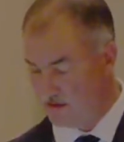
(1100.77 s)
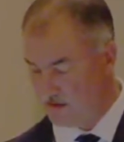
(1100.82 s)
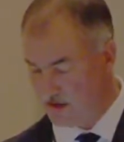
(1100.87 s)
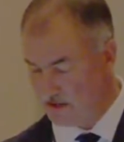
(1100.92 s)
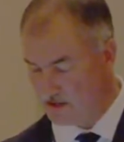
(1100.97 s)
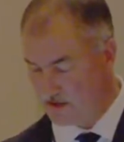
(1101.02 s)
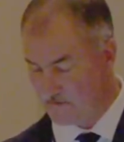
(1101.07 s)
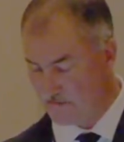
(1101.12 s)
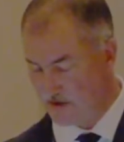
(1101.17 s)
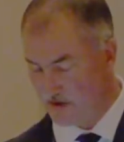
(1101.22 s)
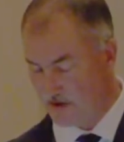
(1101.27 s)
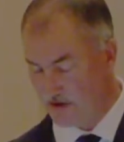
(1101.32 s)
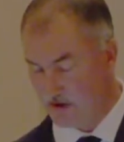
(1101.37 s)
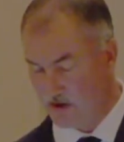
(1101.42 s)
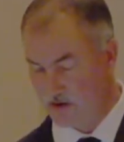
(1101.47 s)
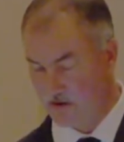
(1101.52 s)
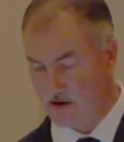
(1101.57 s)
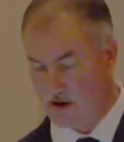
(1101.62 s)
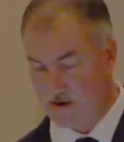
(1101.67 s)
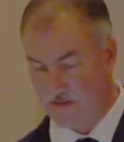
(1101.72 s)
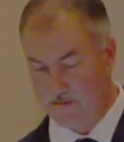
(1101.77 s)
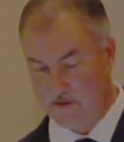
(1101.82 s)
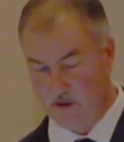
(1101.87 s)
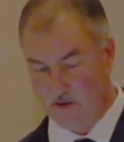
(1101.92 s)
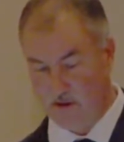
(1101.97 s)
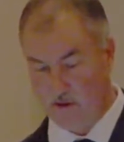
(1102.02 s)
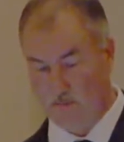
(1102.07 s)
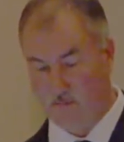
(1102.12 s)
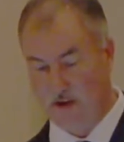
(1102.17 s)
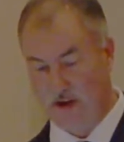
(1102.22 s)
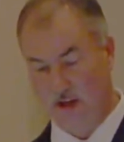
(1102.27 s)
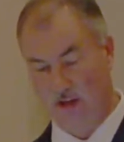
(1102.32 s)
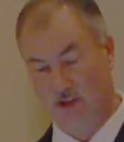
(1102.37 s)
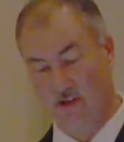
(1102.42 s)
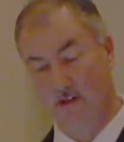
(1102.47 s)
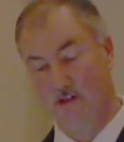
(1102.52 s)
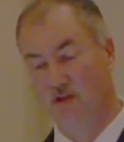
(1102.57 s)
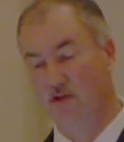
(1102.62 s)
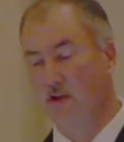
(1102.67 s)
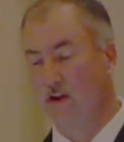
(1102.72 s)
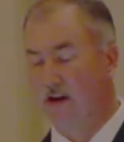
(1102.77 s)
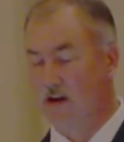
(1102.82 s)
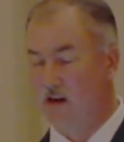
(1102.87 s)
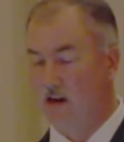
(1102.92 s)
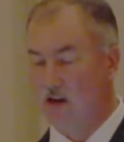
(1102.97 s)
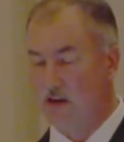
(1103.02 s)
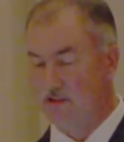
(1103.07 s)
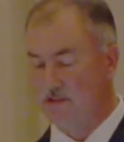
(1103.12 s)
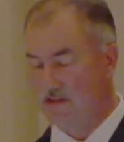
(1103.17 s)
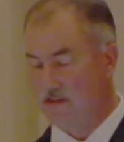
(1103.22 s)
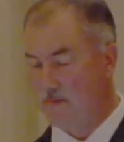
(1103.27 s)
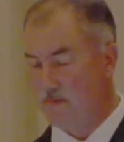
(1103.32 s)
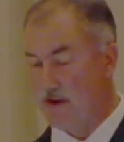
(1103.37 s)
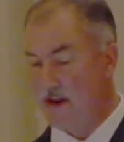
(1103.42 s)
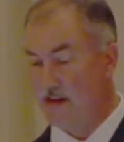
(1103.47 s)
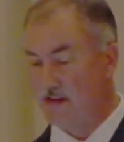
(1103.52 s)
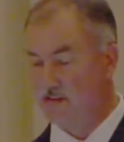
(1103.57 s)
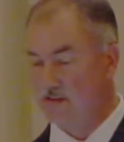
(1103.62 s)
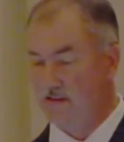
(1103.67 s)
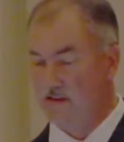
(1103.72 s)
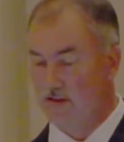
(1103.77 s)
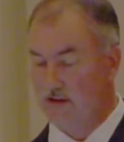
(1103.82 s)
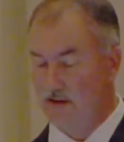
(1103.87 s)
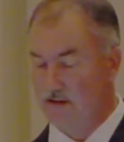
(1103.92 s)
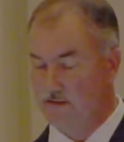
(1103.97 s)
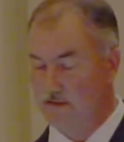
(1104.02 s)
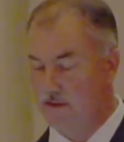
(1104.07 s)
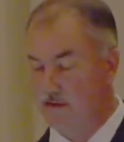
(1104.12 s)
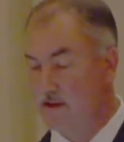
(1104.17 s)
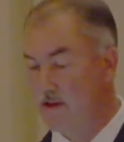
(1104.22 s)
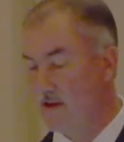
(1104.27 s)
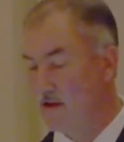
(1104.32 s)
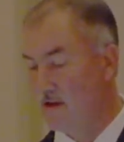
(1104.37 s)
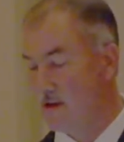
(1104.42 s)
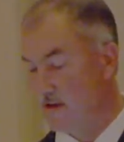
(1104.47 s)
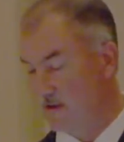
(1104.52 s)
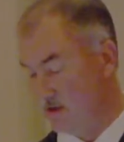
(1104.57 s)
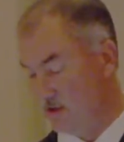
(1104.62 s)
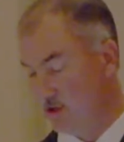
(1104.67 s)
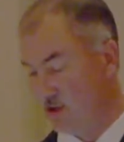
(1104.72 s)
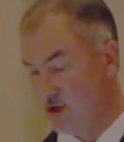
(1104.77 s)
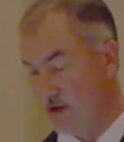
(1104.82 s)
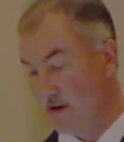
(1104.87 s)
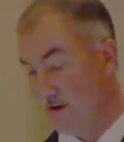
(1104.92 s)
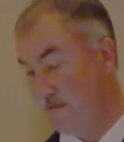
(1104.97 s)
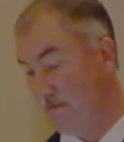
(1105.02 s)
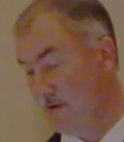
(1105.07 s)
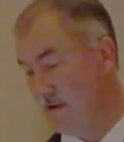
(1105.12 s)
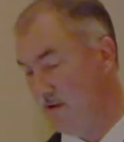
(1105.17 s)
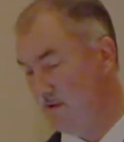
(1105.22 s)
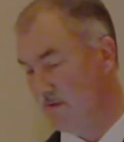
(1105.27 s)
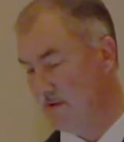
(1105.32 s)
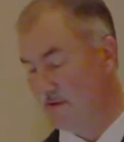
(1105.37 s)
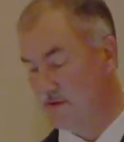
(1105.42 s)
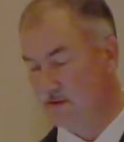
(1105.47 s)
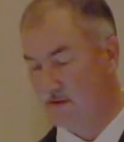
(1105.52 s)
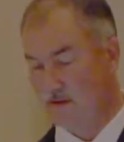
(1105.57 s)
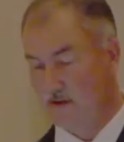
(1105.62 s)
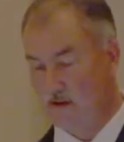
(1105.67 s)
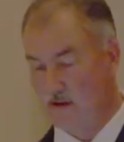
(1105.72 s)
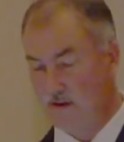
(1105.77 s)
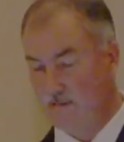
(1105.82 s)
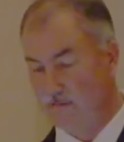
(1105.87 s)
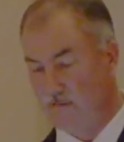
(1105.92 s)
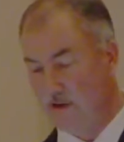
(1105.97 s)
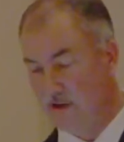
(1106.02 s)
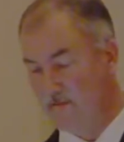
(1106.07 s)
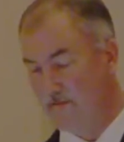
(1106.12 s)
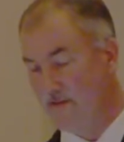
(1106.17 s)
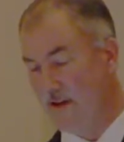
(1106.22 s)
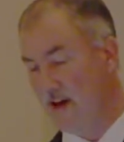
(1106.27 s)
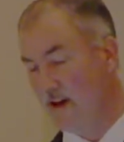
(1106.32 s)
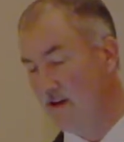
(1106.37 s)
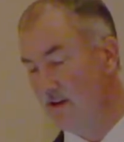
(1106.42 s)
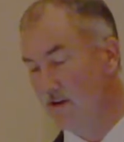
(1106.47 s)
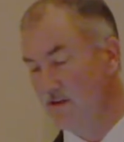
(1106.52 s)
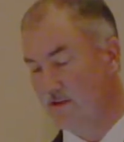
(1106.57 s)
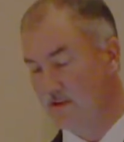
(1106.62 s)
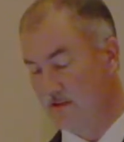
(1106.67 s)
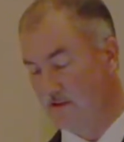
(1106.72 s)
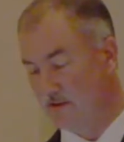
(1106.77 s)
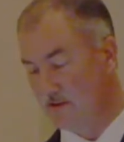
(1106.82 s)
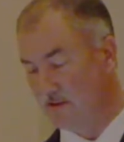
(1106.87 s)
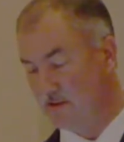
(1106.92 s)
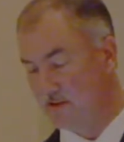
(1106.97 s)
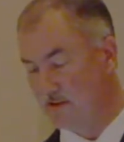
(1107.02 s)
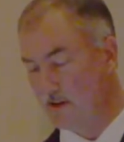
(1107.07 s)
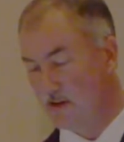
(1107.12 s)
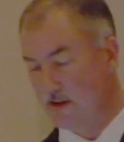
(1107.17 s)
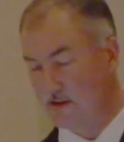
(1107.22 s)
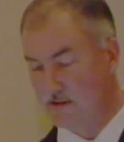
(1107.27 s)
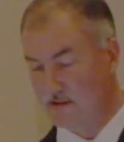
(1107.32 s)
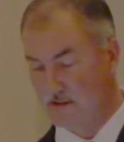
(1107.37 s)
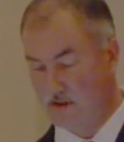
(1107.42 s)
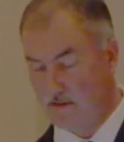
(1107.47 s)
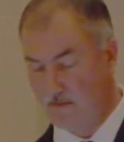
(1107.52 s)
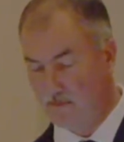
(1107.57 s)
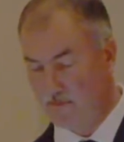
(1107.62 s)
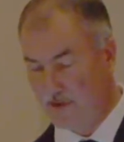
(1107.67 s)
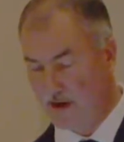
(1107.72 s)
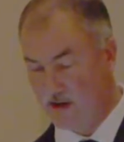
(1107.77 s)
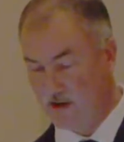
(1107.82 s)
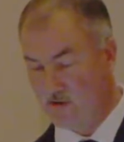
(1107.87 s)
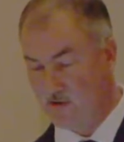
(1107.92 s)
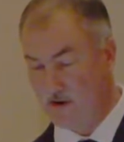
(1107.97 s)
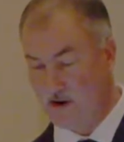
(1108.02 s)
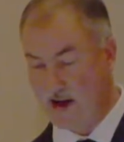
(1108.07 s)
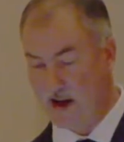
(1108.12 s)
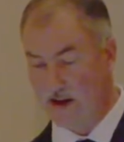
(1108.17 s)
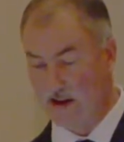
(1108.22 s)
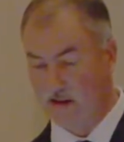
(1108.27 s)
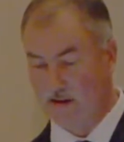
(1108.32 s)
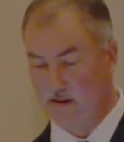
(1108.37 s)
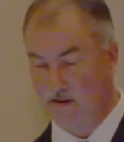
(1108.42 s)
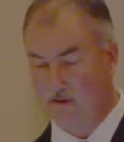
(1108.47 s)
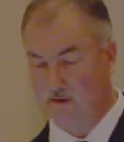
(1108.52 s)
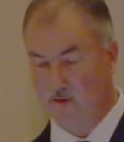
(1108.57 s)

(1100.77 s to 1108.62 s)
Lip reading: These are very good at offloading patients. You can customize these. This gentleman was a veteran, so you can see this patriotic